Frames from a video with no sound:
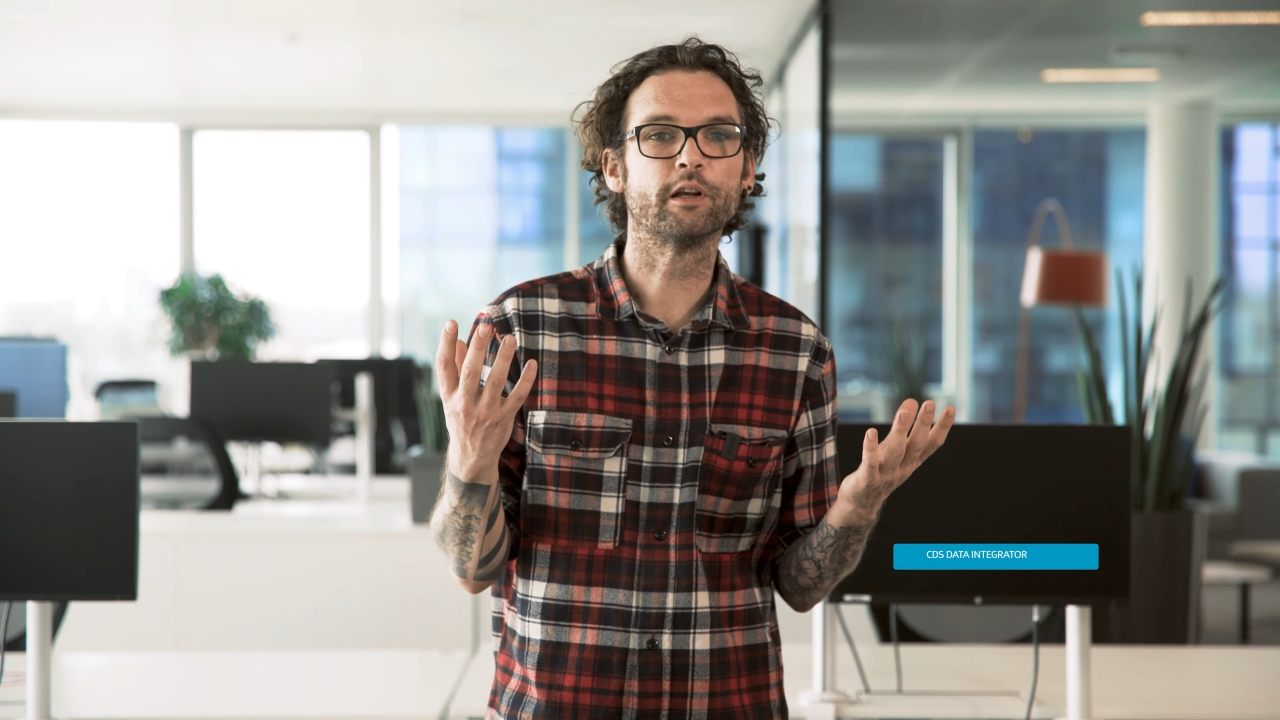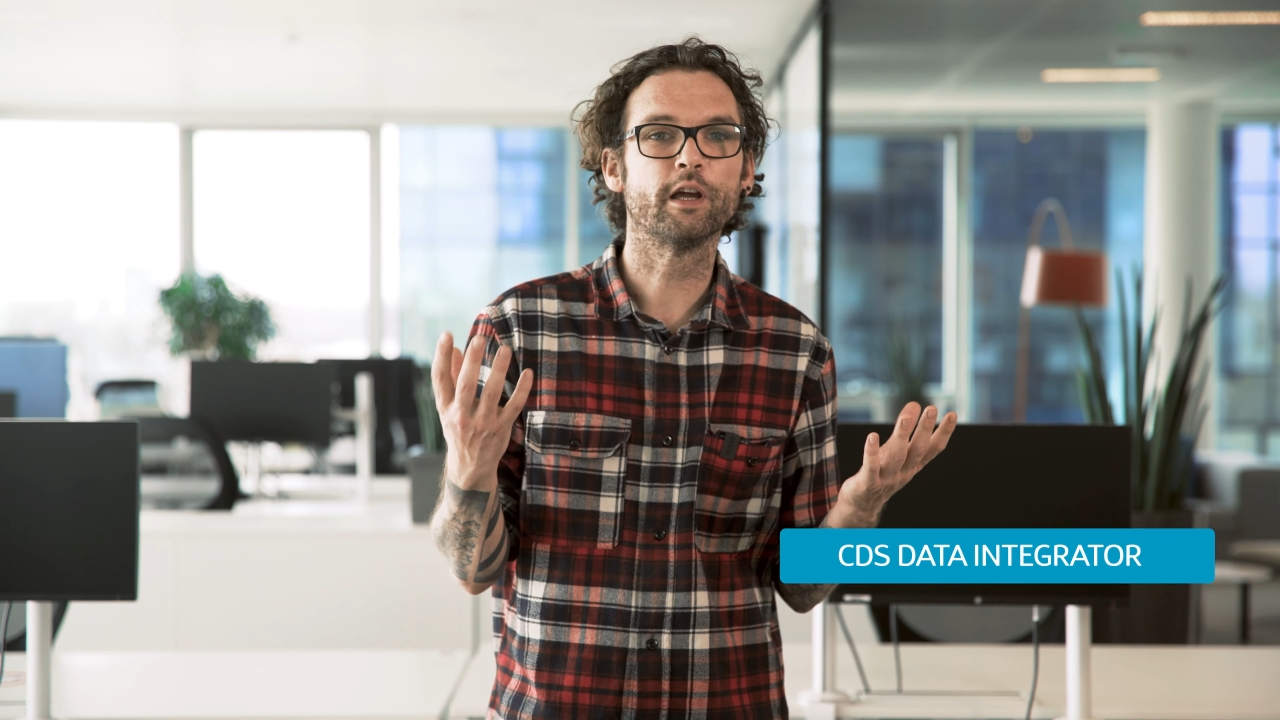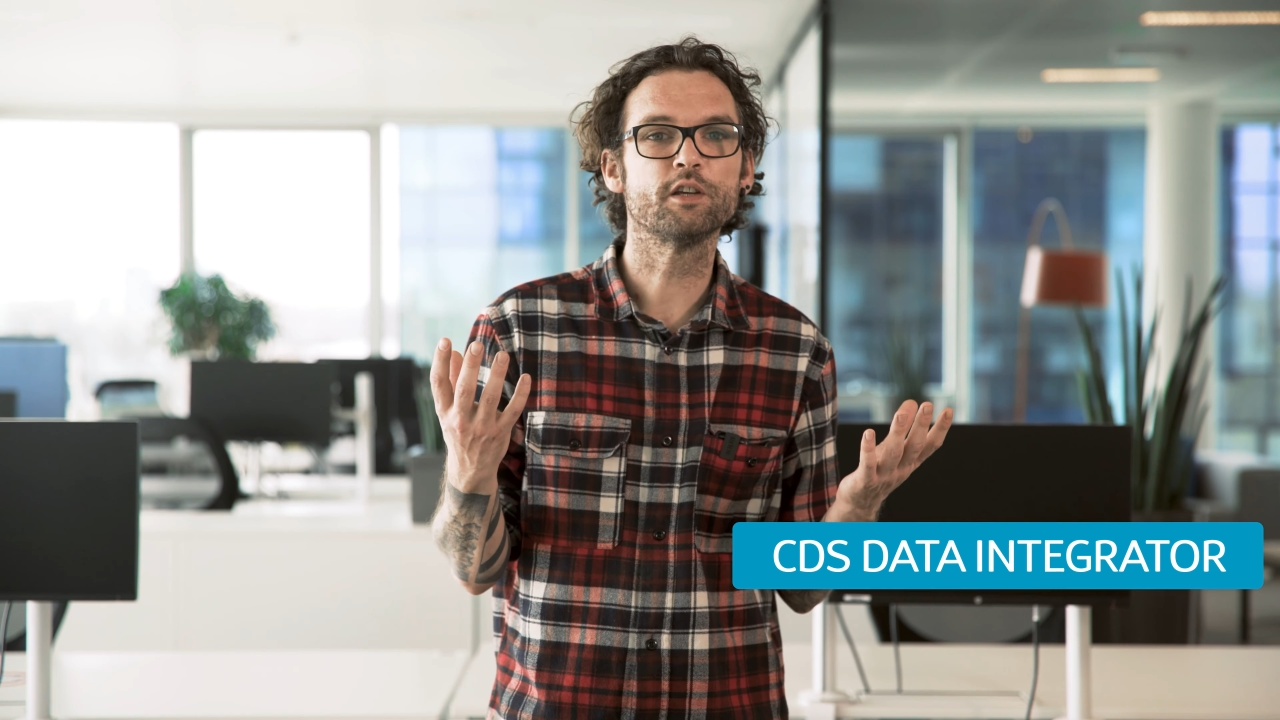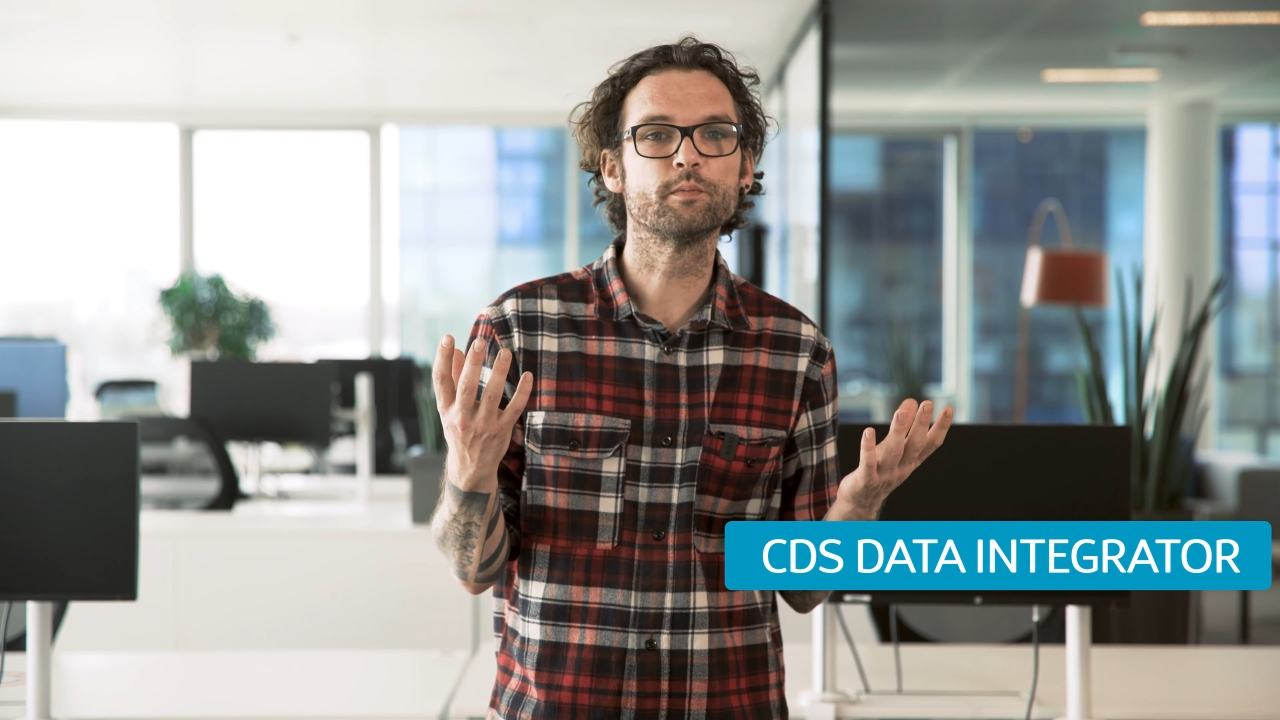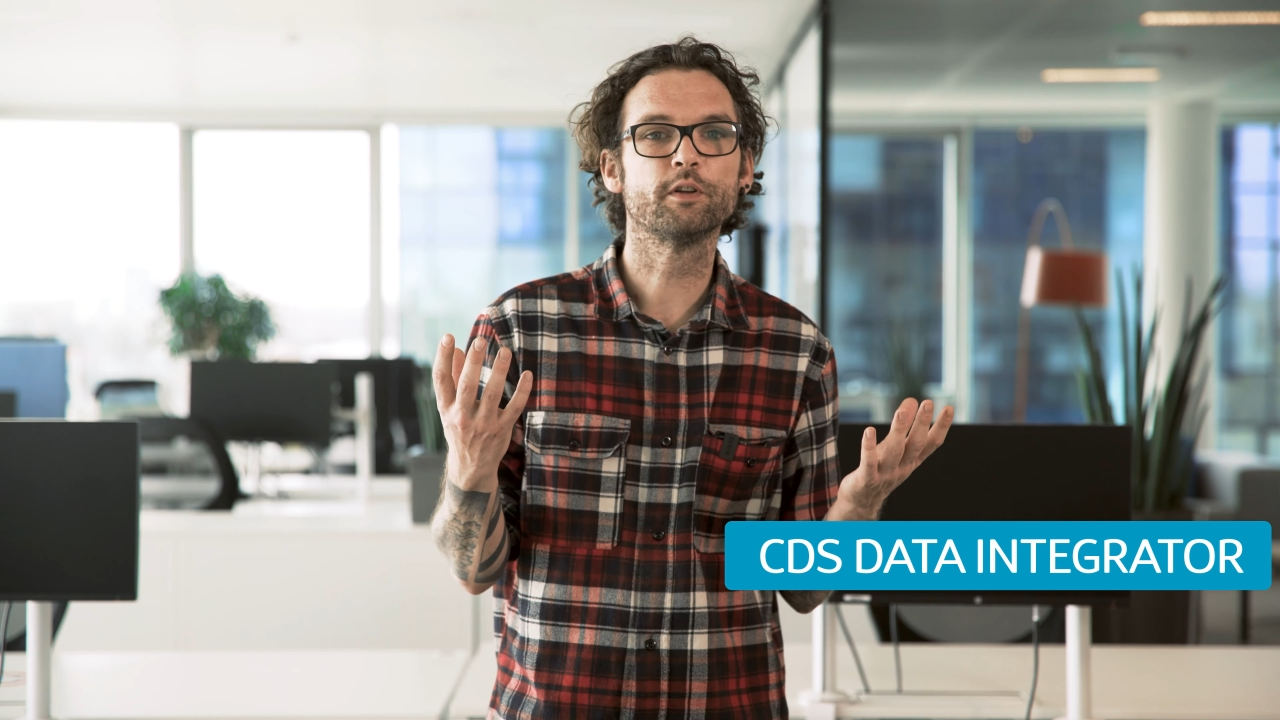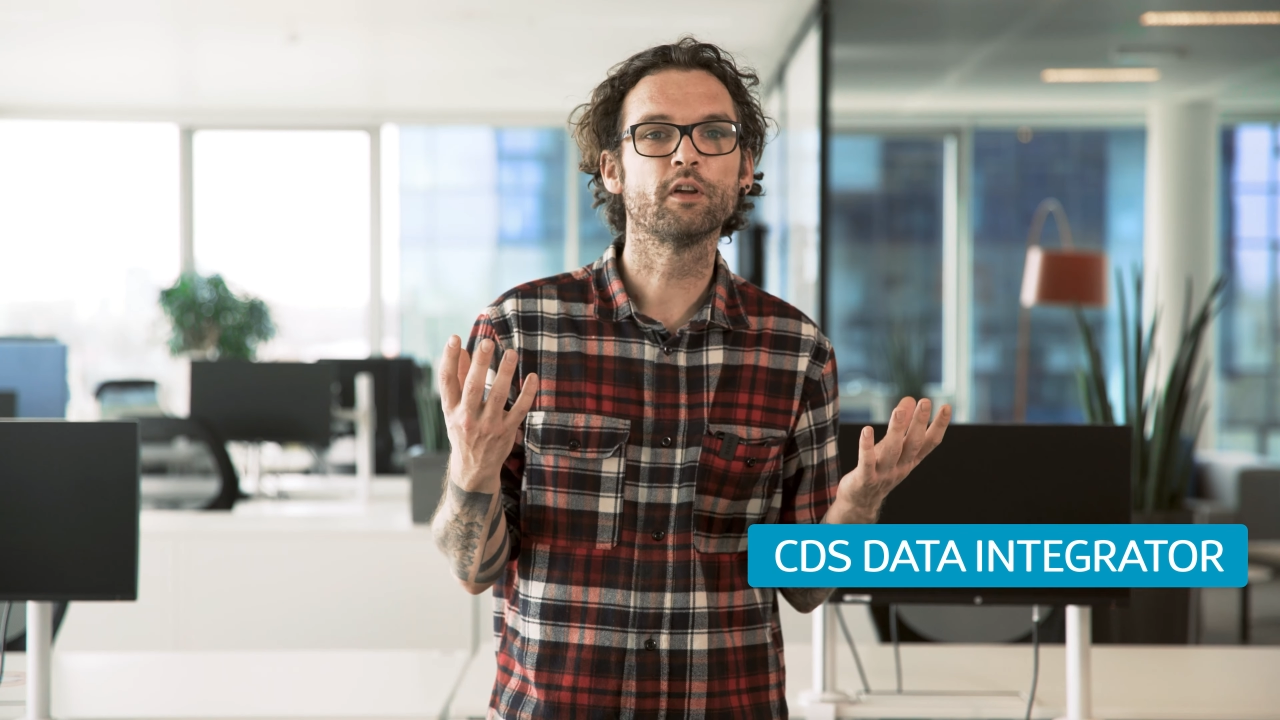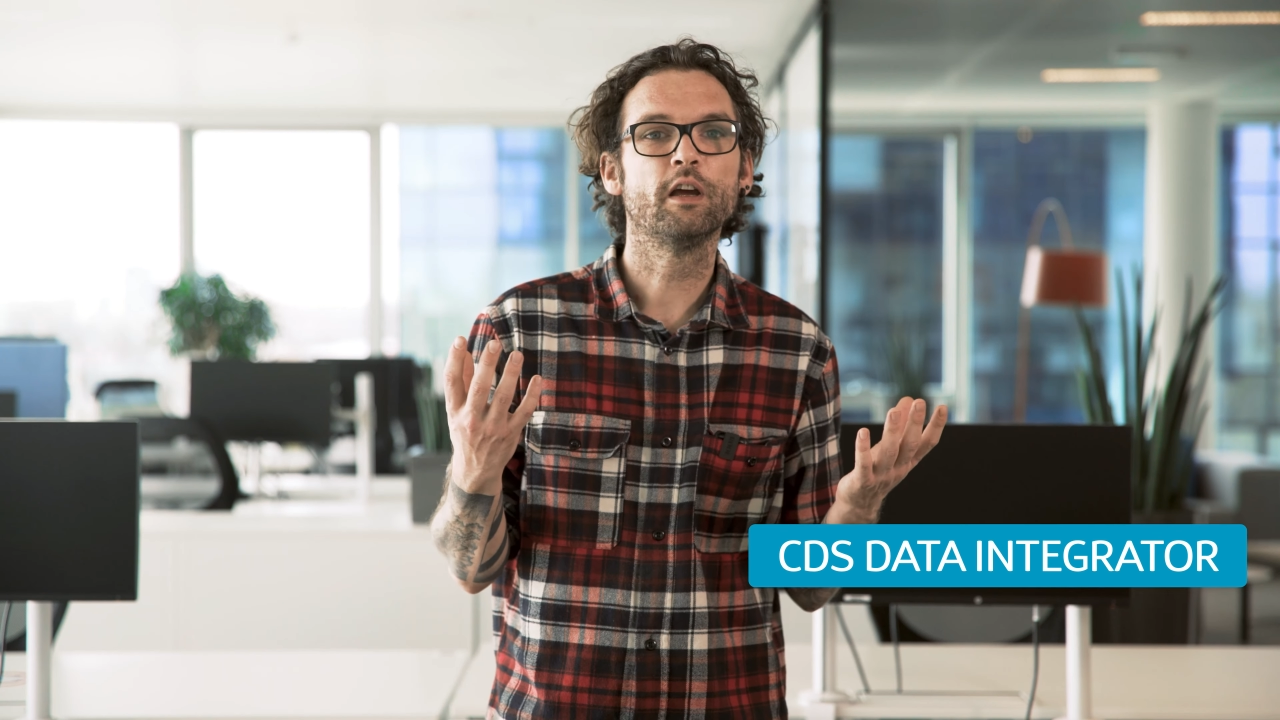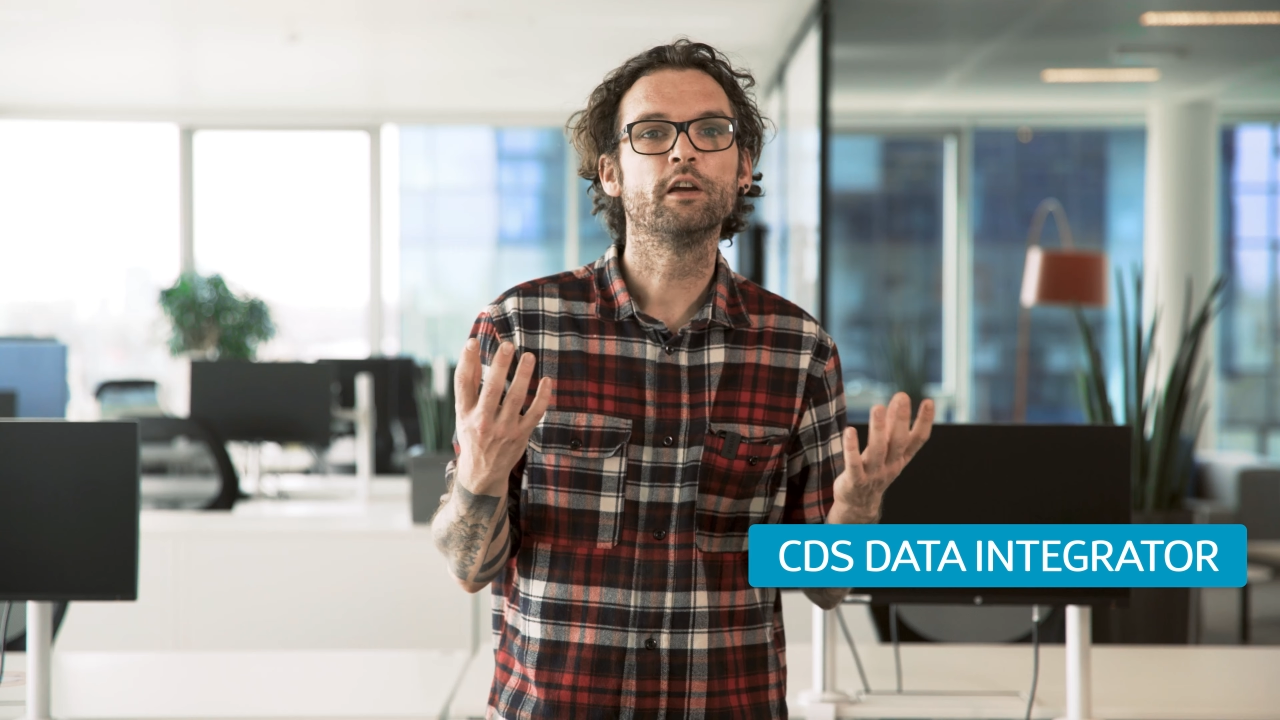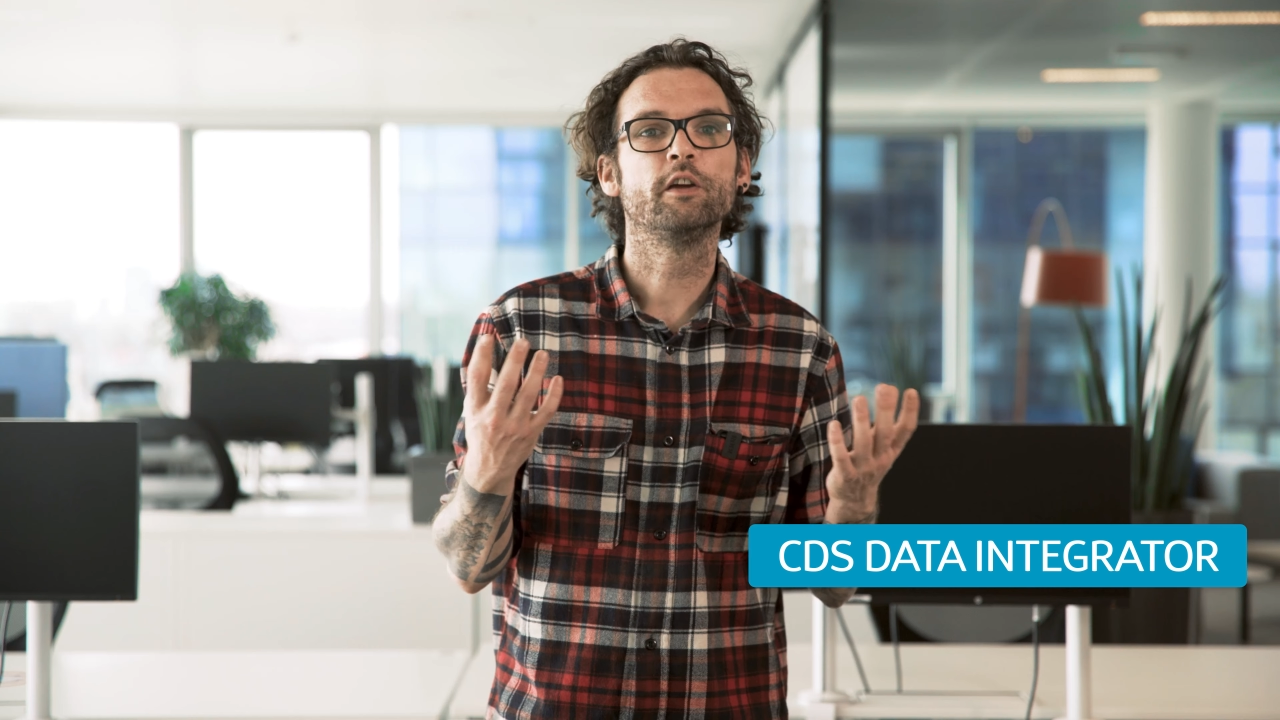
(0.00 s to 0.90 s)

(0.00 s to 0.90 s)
Engagement